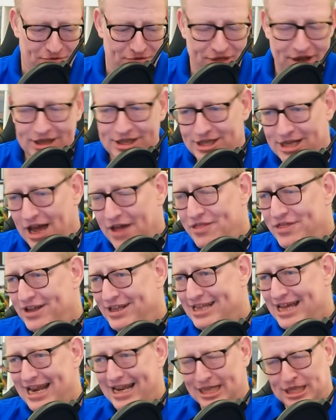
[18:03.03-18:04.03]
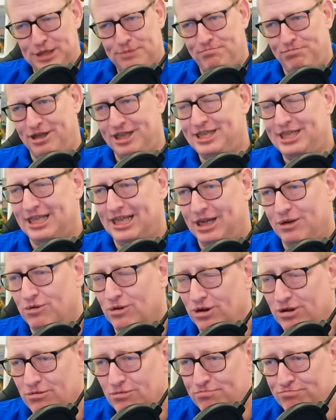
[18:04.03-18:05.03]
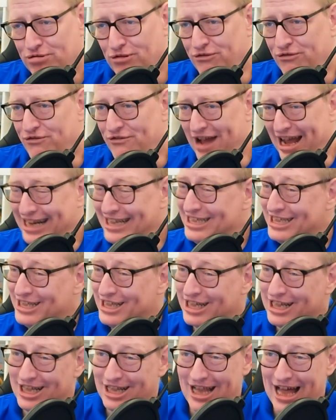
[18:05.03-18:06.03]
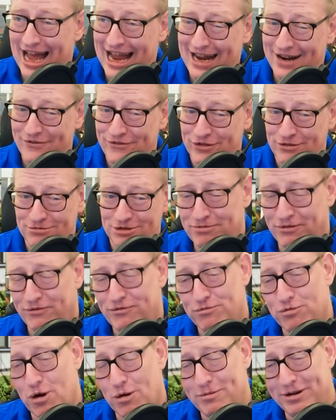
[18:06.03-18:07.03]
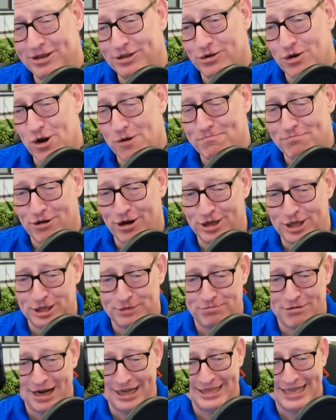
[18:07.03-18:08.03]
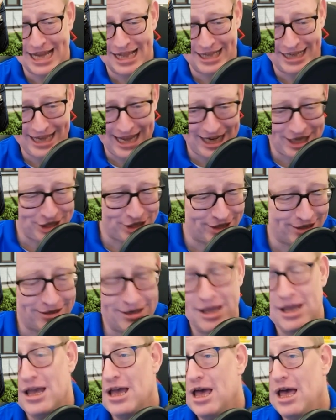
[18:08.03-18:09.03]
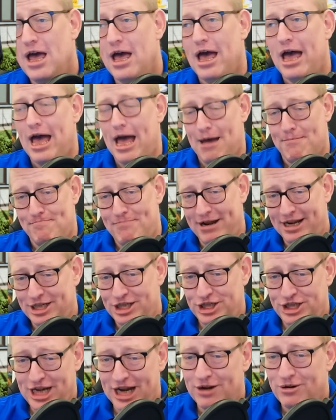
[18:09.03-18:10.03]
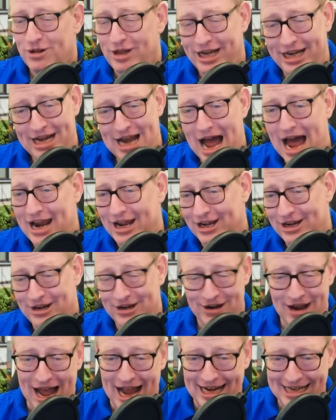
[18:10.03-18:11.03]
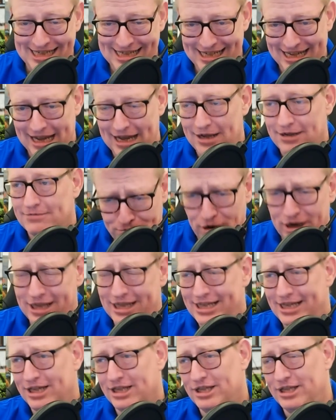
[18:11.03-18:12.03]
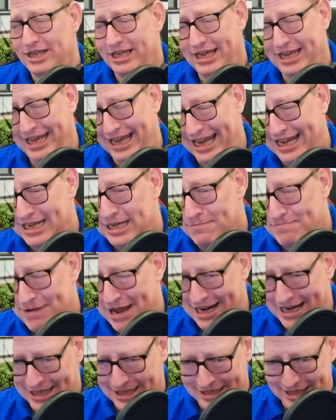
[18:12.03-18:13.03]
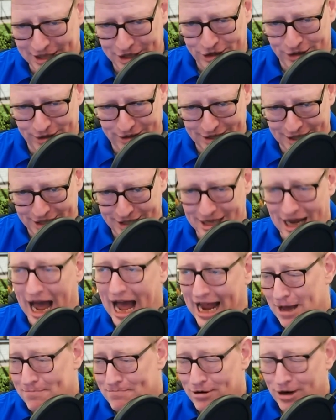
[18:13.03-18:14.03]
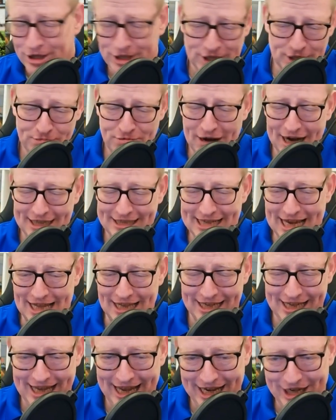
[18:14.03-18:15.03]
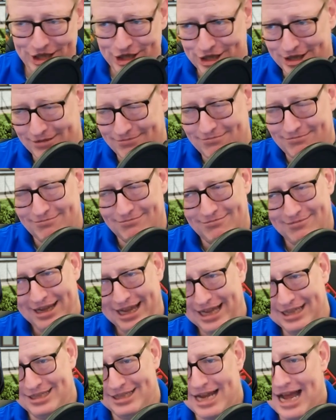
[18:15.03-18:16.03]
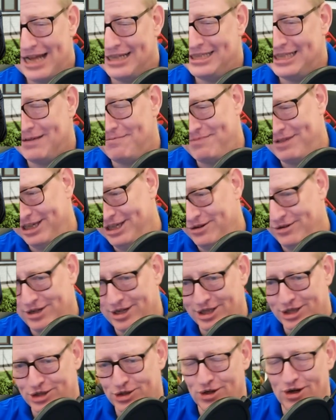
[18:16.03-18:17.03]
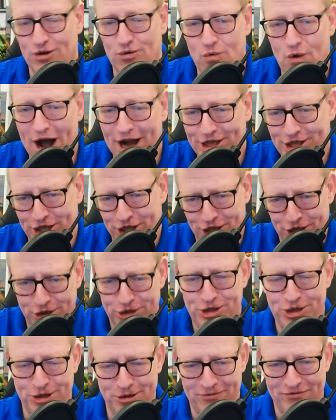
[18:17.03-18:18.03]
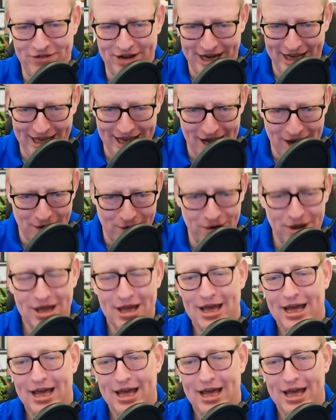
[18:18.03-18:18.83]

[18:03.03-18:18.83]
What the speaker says: There's nothing that explicitly prevents the client from performing their own purchase price allocation, but it's generally not a good idea. Putting the independence issues aside, a purchase price allocation is not something you just sort of watch a YouTube video